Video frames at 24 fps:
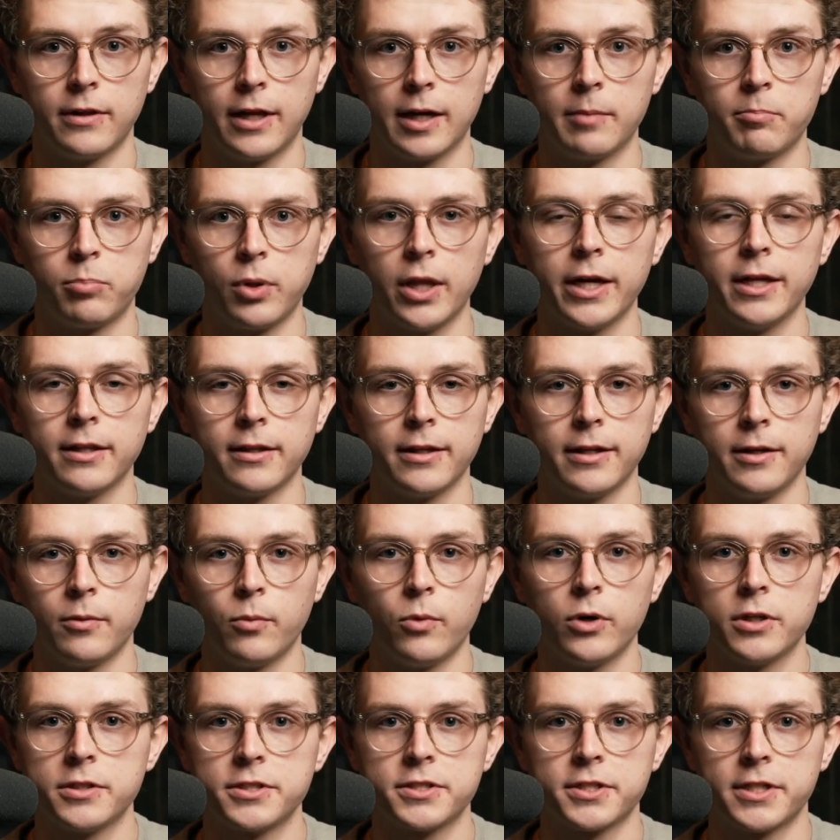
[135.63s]
like blatantly
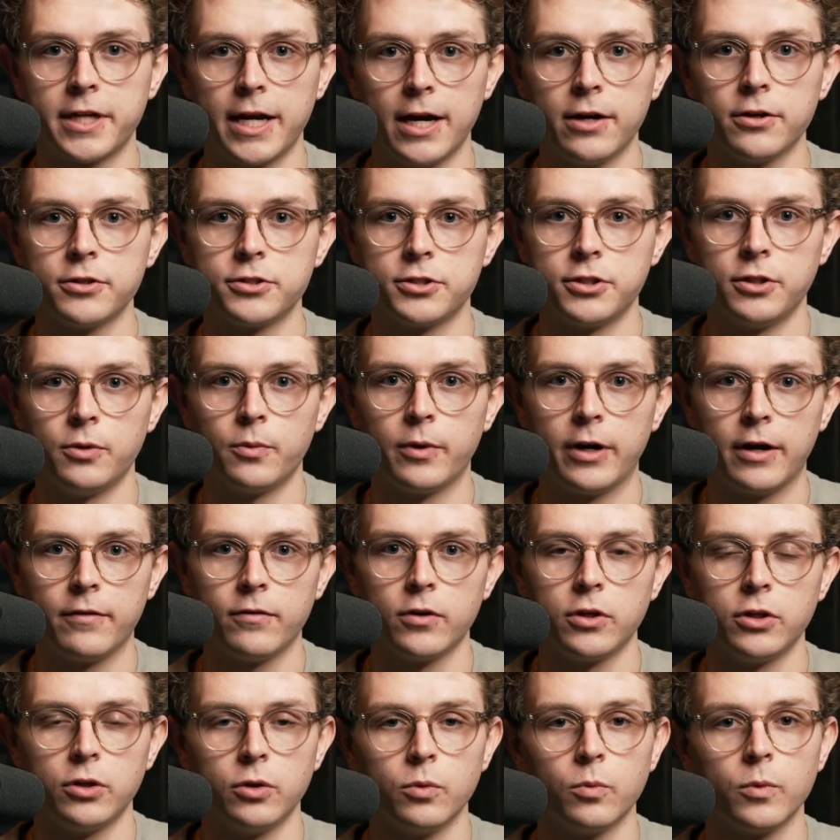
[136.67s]
what scares you whenever
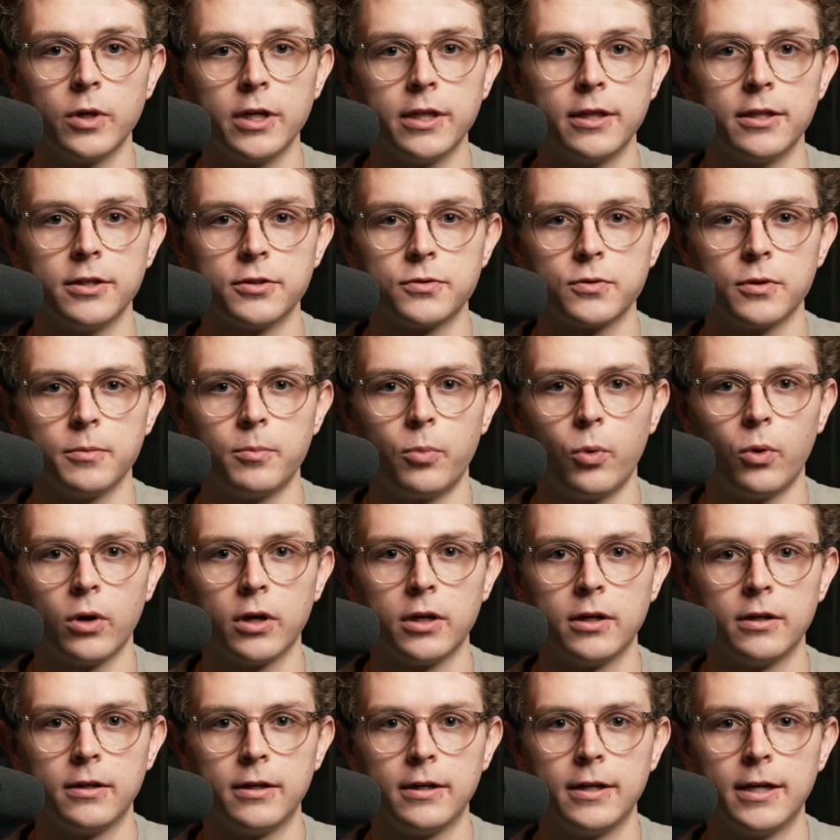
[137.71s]
you read this report.